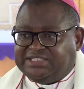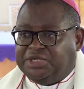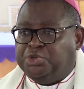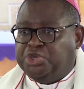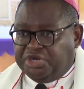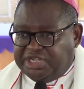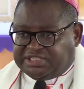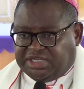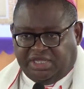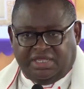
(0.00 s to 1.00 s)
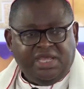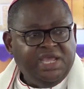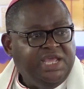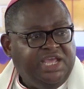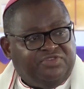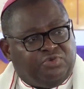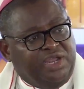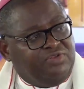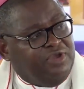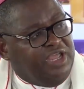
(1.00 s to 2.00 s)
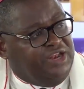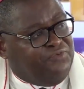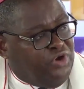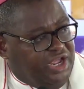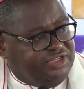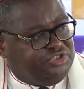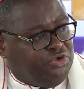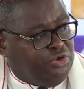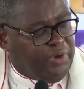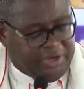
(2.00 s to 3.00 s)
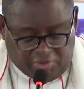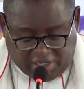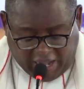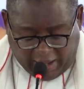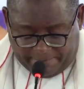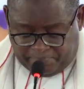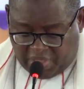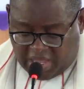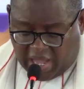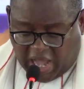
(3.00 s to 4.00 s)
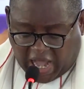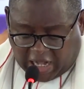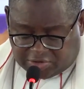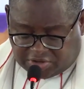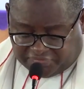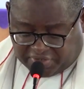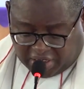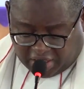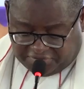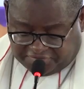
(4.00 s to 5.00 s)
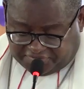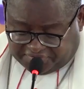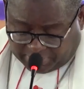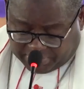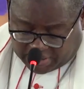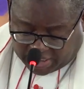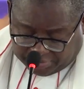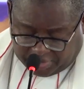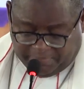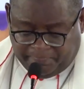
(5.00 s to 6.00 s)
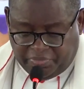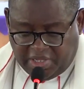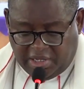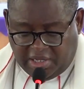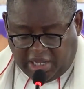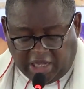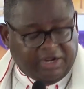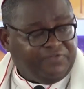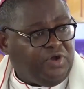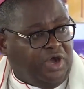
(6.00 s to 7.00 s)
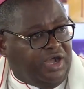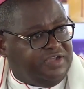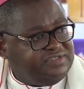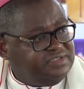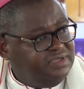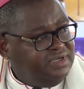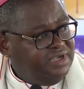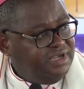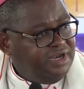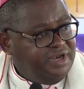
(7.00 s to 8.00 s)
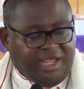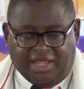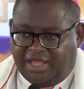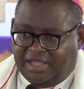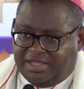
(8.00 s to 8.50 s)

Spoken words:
in unity is going to influence you when you come out of the seminary. And of course, the